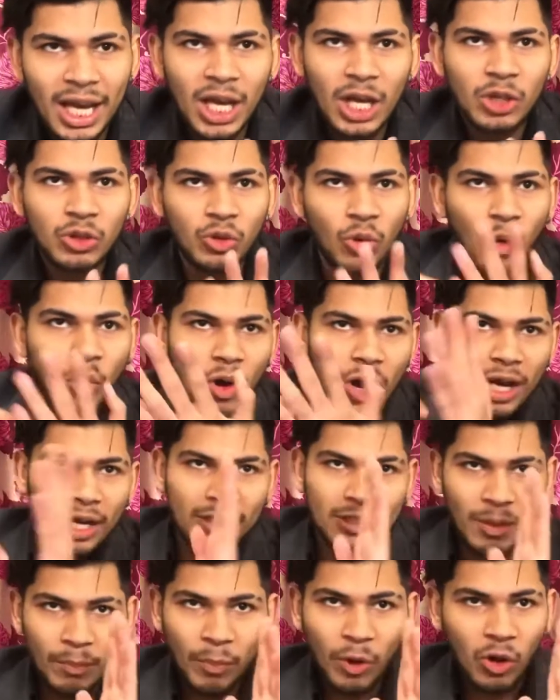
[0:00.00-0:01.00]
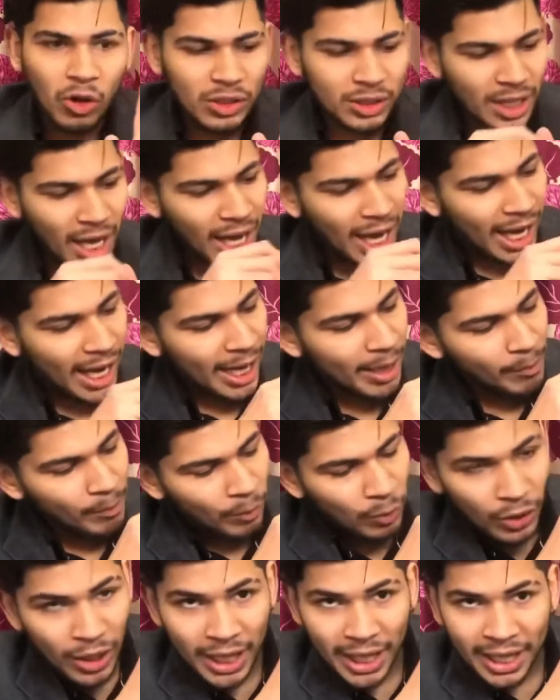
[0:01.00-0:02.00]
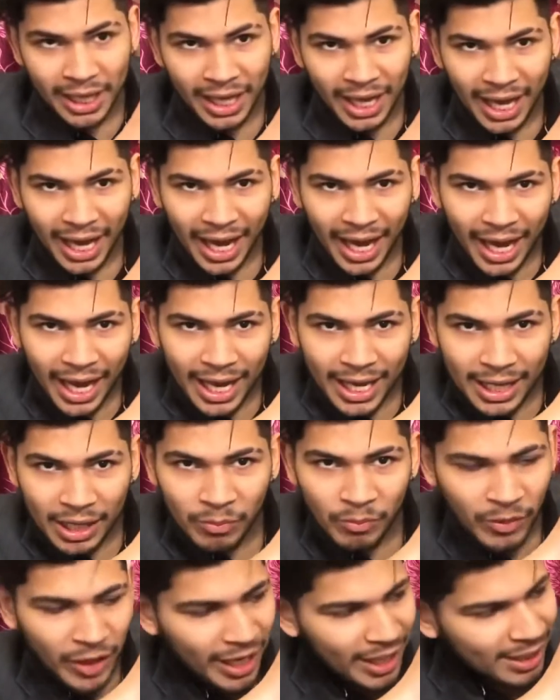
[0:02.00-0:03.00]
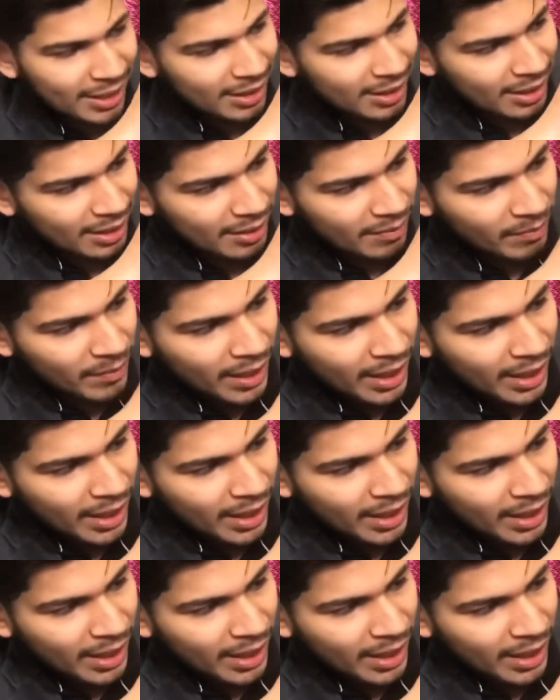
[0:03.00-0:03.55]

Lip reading: So suppose I am pulling a lumbrical,